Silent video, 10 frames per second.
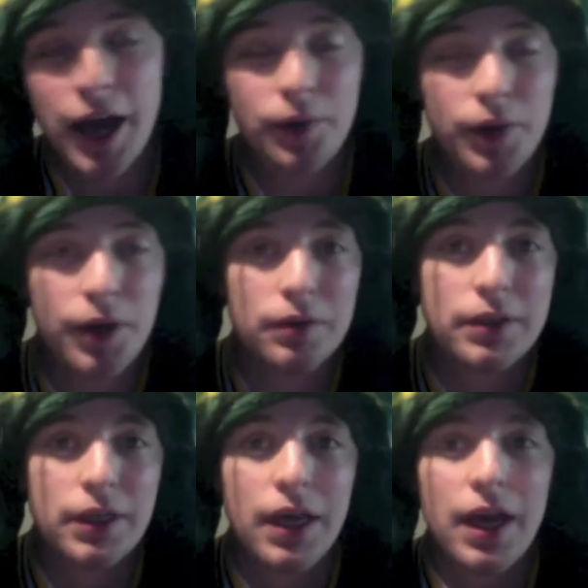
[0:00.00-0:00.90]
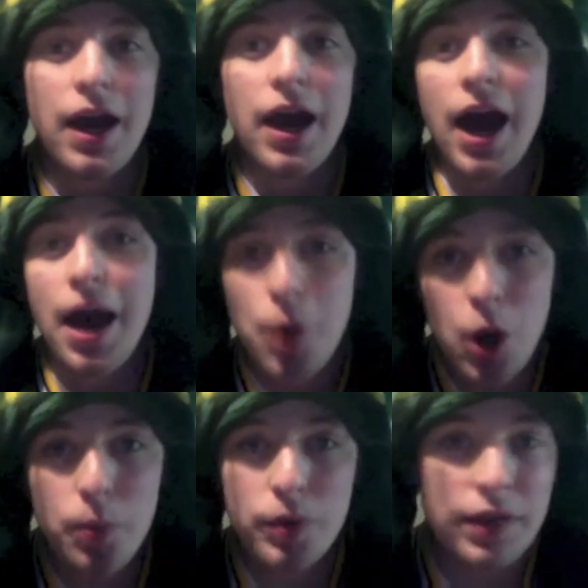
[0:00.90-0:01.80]
don't know. I'm
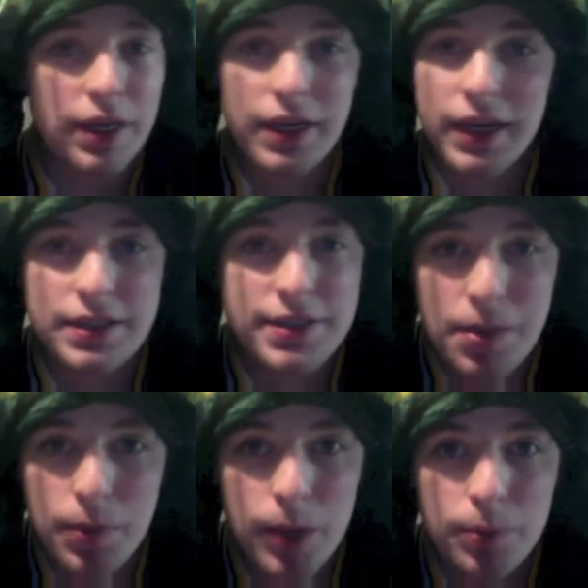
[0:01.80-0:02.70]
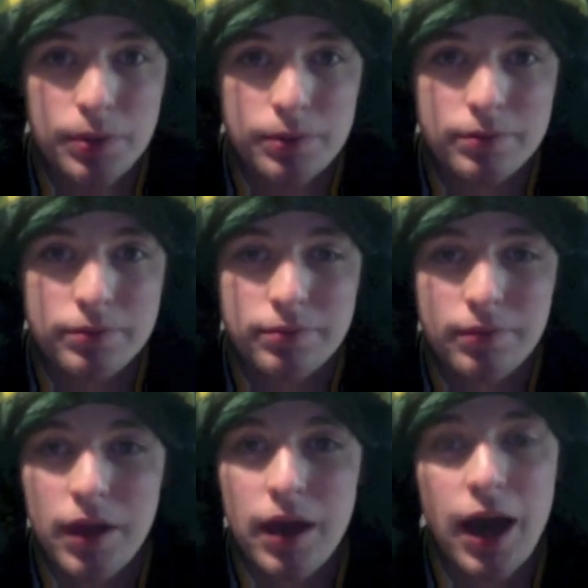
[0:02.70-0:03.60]
hoping Indy can step up.
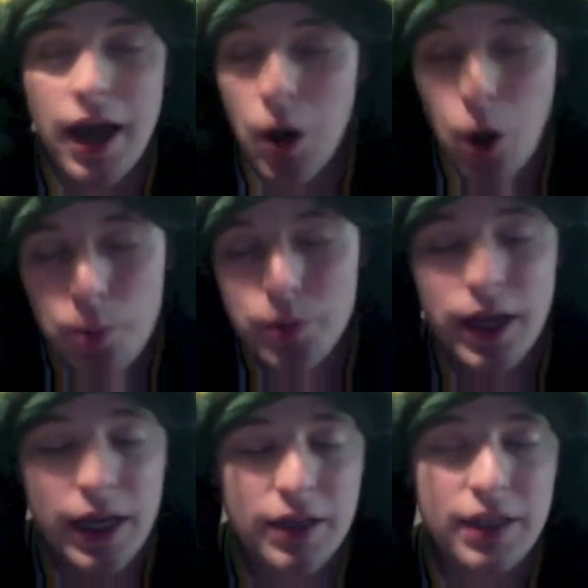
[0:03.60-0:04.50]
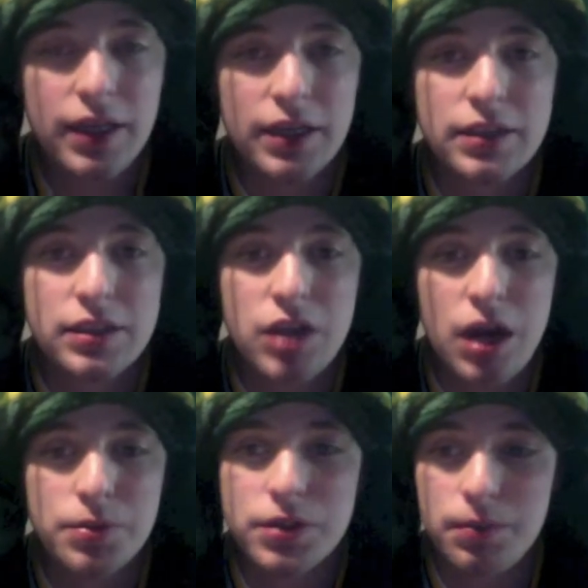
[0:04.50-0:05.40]
I hope that Indy can
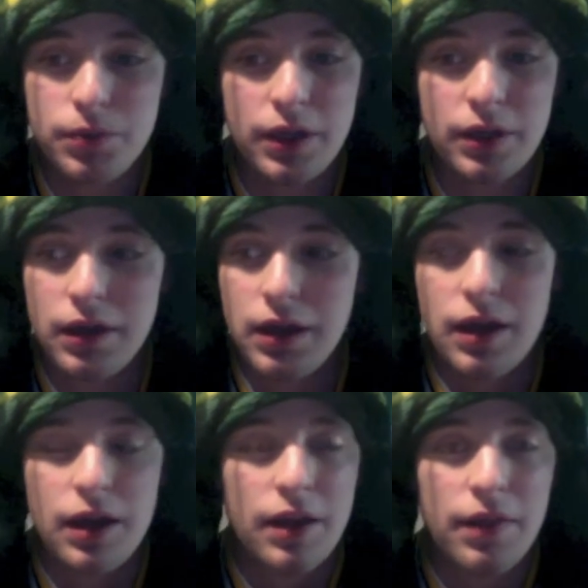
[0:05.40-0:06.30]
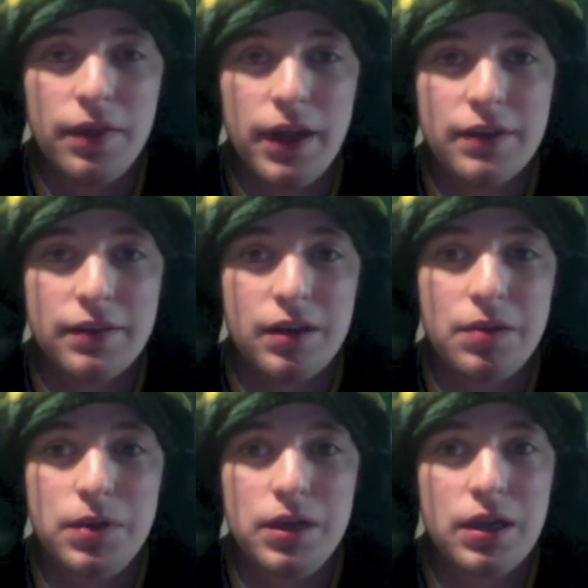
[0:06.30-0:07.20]
stop something that's going
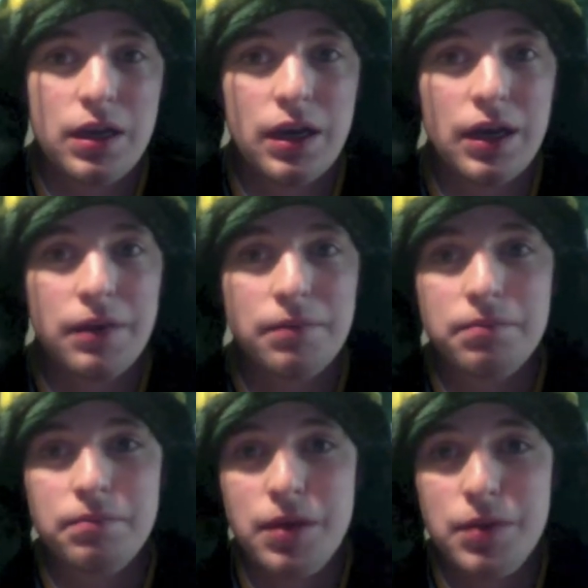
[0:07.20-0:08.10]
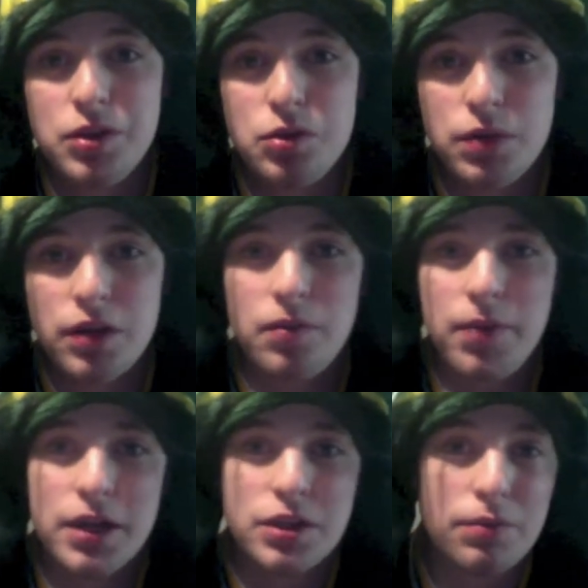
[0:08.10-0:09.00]
to be maybe too big of a
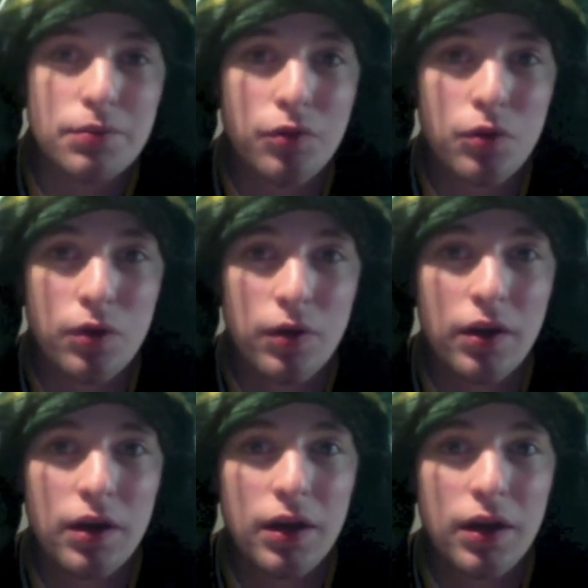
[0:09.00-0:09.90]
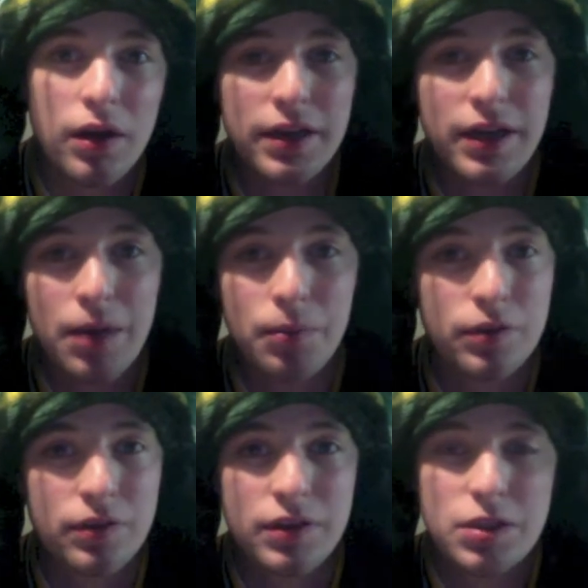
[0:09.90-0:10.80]
matchup for
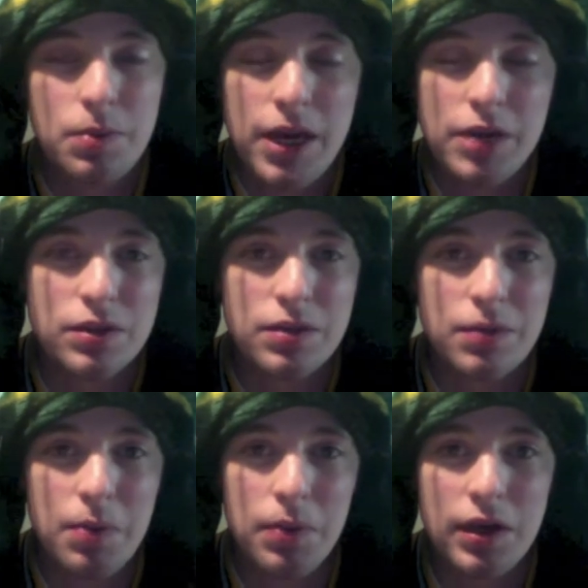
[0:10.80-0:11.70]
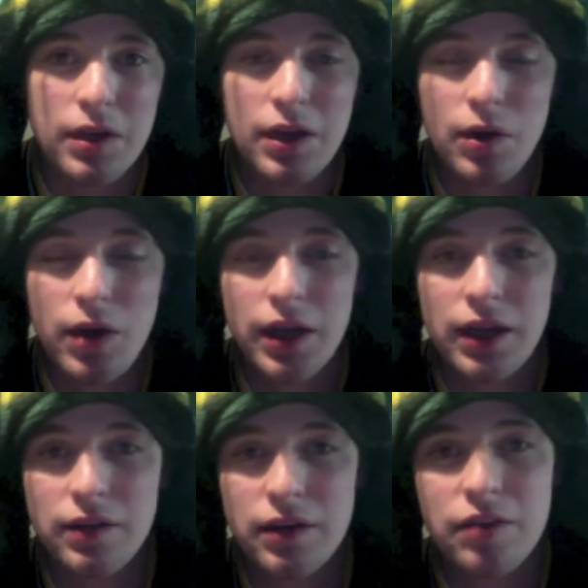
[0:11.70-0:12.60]
Indianapolis. Just the Patriots, in my opinion, they know how to
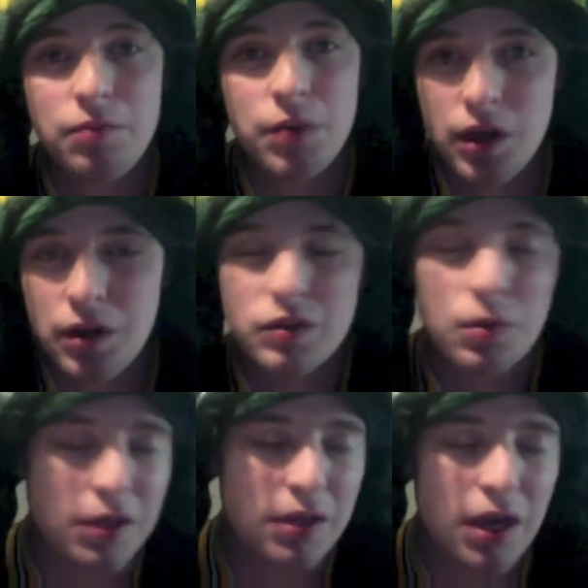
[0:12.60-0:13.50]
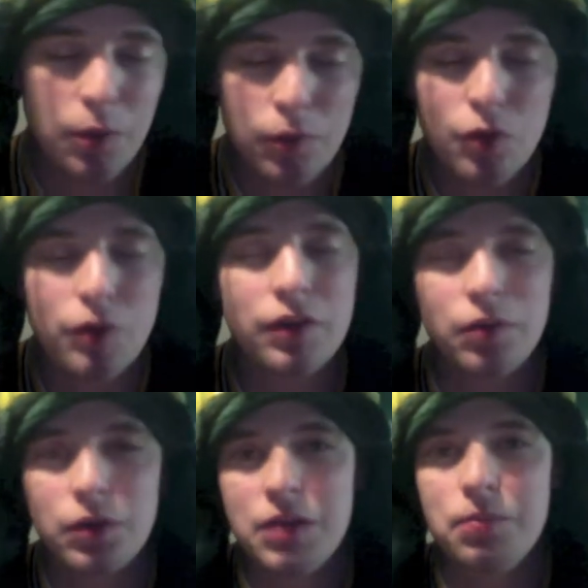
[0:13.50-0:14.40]
get it done. They've been here so many times before. This
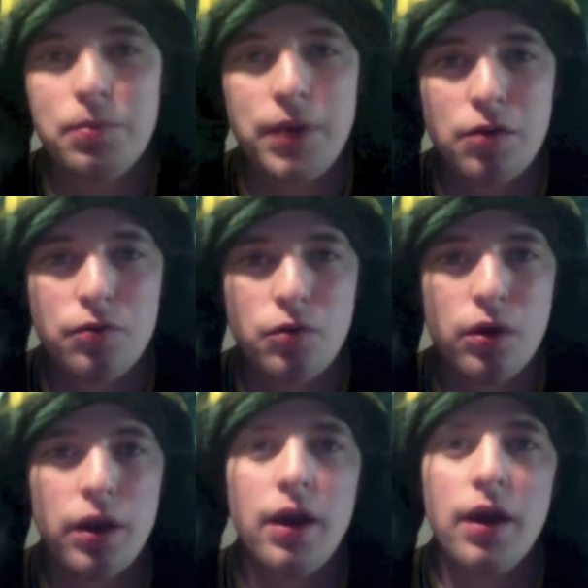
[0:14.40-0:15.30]
is what they prepare for.